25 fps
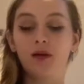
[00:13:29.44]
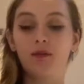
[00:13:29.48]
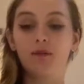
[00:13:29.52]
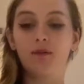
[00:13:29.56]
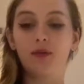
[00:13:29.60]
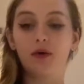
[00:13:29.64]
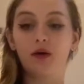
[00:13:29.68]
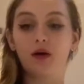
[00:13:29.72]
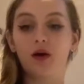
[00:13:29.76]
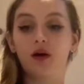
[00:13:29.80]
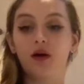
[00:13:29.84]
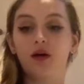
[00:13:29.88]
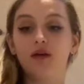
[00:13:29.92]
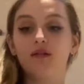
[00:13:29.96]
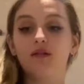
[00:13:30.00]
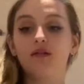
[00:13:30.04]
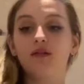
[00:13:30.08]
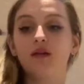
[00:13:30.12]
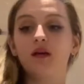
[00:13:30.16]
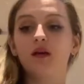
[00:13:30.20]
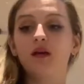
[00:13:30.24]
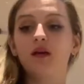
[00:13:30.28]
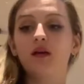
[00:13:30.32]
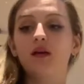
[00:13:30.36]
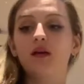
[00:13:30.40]
because
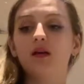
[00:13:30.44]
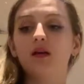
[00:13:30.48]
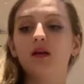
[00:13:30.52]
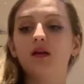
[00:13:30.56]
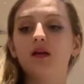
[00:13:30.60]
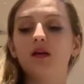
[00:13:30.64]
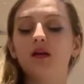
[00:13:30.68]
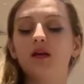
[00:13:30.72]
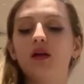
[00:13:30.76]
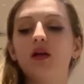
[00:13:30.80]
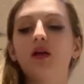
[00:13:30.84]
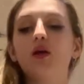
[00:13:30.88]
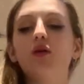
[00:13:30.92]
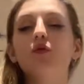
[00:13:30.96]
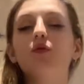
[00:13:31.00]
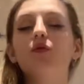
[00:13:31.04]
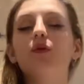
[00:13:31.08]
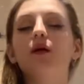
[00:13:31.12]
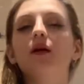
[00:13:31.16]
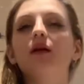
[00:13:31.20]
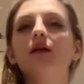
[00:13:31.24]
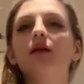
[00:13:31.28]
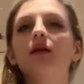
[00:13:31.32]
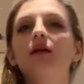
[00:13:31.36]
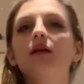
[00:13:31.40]

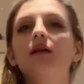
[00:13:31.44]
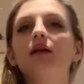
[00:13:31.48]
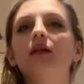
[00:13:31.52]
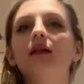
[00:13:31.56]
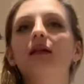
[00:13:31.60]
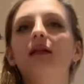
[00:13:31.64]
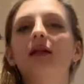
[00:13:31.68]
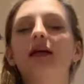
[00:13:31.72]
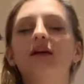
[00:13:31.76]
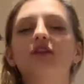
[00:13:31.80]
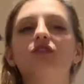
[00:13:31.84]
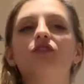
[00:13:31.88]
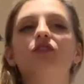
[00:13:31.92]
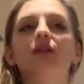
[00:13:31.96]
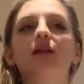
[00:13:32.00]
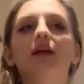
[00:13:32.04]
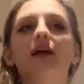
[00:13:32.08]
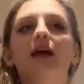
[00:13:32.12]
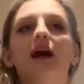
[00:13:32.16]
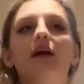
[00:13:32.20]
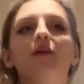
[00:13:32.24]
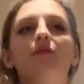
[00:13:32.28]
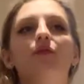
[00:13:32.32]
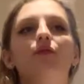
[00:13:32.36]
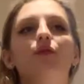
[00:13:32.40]
you literally
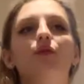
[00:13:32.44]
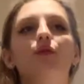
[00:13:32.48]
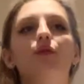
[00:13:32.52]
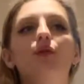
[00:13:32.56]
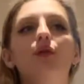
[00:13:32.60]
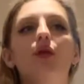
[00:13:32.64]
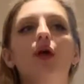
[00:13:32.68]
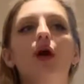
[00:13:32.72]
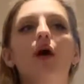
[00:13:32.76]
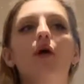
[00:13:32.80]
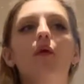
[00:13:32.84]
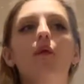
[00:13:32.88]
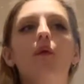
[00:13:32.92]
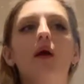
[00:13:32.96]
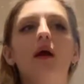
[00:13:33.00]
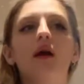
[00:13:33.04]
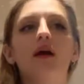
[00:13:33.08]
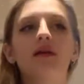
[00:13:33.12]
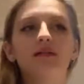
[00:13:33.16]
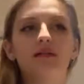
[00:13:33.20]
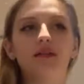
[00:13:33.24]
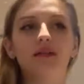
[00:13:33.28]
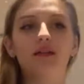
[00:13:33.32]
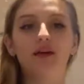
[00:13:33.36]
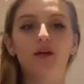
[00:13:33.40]
have no
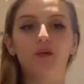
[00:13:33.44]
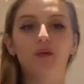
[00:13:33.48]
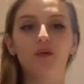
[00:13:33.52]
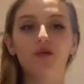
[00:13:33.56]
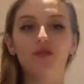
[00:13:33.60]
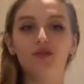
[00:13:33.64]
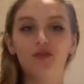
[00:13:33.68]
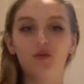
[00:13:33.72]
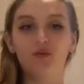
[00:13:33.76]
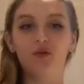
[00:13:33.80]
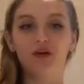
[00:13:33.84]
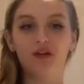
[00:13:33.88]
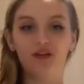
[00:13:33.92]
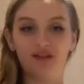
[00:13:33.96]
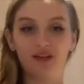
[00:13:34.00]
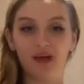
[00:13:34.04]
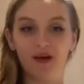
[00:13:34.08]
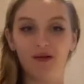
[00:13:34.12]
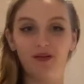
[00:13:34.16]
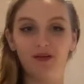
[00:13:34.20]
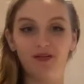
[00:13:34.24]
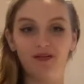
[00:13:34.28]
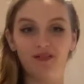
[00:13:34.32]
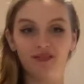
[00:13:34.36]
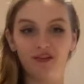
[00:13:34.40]
idea what someone is
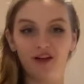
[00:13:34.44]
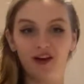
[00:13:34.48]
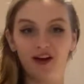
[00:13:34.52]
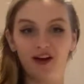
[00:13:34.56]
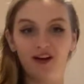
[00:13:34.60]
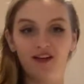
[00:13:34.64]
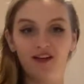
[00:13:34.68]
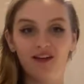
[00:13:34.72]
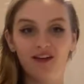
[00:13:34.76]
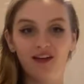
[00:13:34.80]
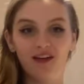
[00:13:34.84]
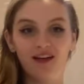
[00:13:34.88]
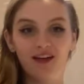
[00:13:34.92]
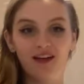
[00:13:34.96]
going through.